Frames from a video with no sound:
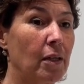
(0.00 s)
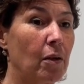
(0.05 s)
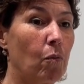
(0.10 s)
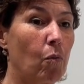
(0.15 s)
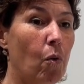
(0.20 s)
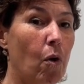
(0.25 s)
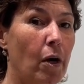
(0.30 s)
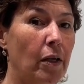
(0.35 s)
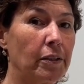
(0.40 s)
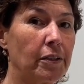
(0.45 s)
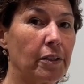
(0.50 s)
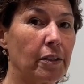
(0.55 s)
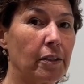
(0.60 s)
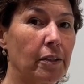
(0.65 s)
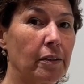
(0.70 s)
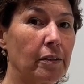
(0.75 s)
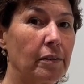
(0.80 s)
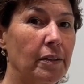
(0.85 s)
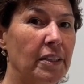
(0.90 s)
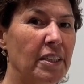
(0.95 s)

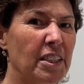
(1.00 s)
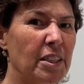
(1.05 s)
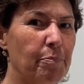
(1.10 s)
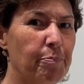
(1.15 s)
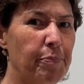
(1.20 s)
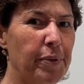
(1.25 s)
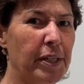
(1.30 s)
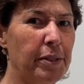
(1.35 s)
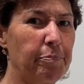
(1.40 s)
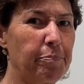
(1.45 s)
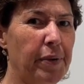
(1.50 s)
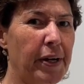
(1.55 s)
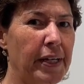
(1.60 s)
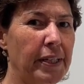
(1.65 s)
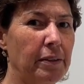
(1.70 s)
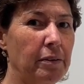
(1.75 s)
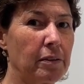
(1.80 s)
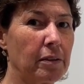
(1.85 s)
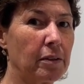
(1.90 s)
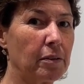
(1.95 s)
Walter, he's a big
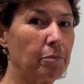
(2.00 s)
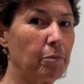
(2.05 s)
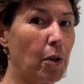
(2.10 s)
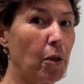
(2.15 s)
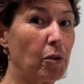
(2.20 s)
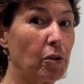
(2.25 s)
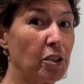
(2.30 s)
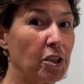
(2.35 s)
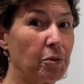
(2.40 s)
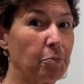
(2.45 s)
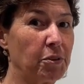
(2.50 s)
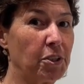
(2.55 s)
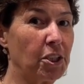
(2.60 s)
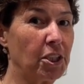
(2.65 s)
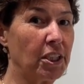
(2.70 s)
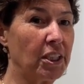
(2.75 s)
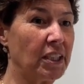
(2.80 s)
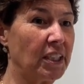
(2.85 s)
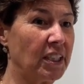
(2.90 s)
bite bonus machine,